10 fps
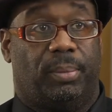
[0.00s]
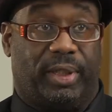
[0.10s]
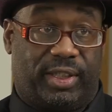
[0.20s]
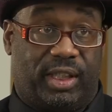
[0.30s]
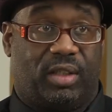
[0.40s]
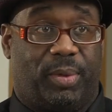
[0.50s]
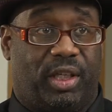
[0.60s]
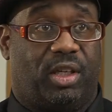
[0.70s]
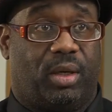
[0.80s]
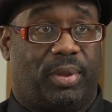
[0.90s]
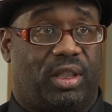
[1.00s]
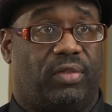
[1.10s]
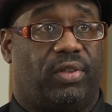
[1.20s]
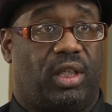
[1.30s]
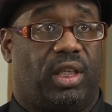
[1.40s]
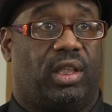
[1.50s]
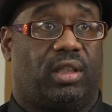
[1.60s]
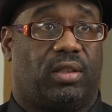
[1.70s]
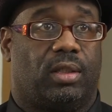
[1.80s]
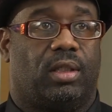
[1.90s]
But since being here at Pacific
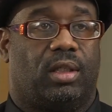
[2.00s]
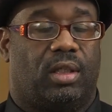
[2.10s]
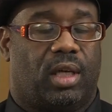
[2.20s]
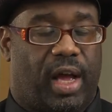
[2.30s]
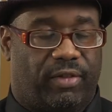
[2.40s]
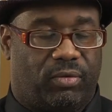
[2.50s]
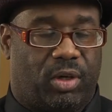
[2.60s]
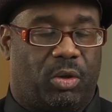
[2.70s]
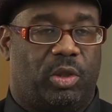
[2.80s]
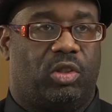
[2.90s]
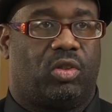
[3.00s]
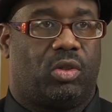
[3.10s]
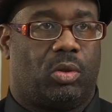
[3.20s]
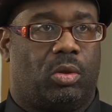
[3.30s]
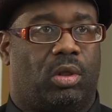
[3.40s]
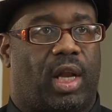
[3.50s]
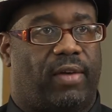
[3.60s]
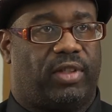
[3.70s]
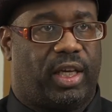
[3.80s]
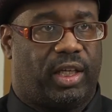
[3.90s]
Clinics, I've enrolled in school,
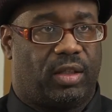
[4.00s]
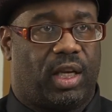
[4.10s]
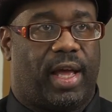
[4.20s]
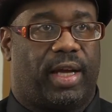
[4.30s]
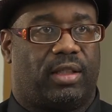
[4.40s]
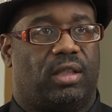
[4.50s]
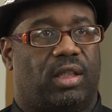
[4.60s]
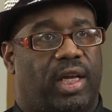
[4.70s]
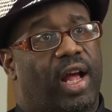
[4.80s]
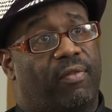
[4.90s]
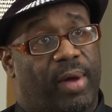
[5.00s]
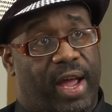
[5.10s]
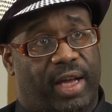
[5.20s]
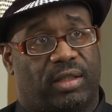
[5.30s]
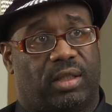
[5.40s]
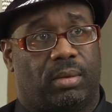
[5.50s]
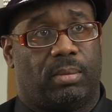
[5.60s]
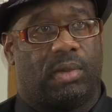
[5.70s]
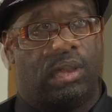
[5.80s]
I've taken classes, and I've passed them.